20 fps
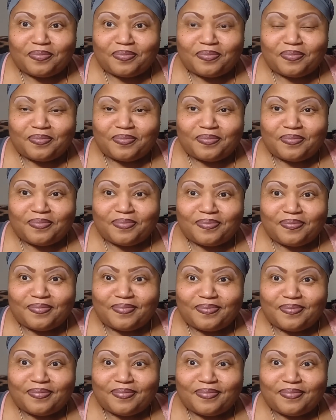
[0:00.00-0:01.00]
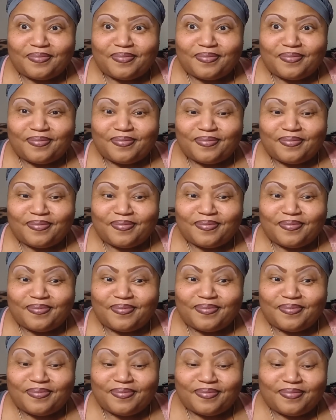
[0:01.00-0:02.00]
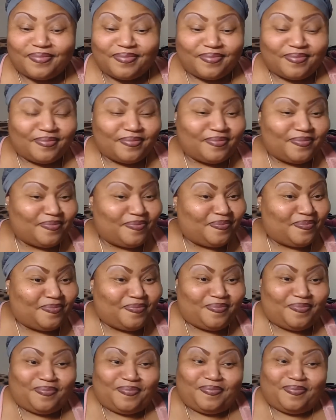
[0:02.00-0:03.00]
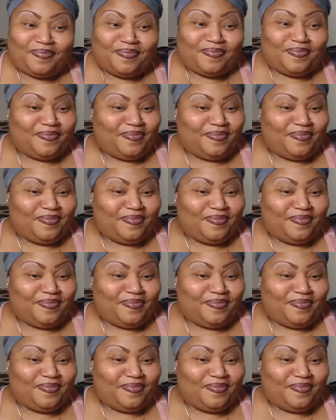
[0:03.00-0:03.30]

(no one is talking)